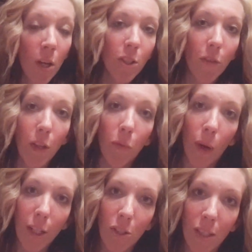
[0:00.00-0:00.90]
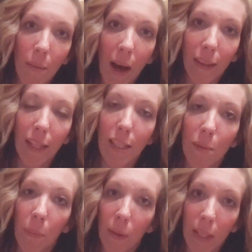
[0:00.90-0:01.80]
So if you have questions about
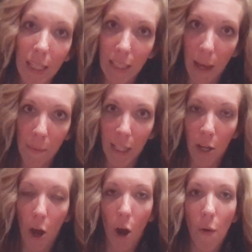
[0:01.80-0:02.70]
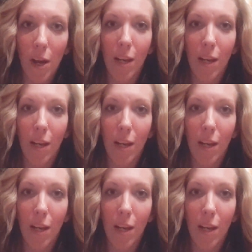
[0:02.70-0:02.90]
this, please let me know.